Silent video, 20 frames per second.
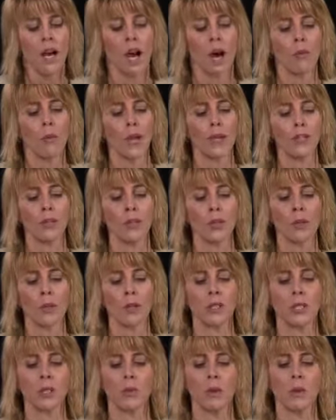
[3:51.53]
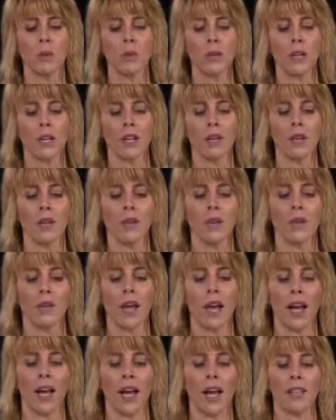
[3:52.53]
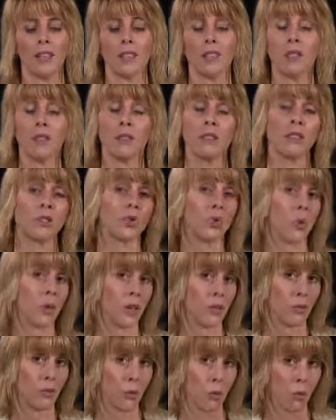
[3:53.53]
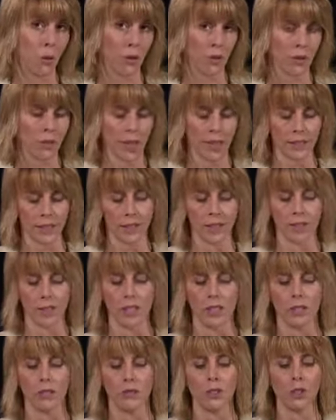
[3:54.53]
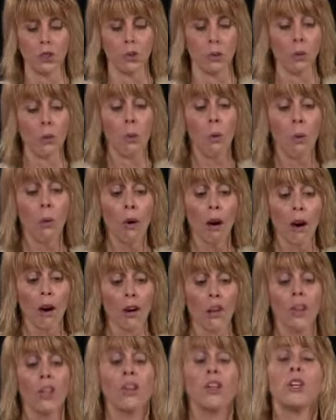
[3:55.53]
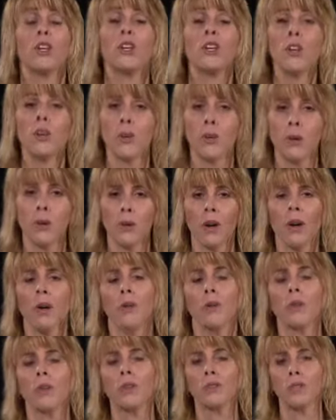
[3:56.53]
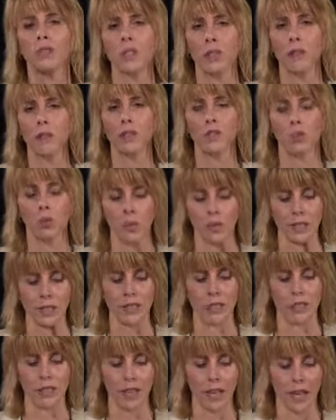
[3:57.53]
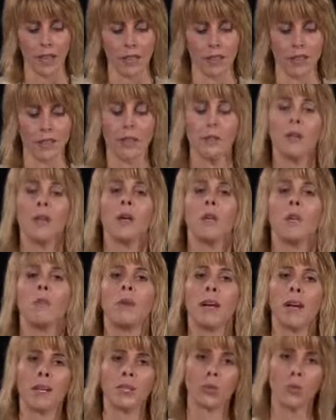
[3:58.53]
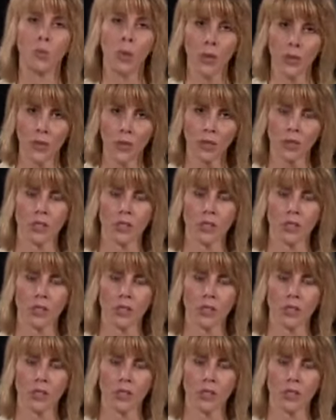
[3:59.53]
A registered principal would include a Series 24 licensed individual, or you with your Series 26. Because with your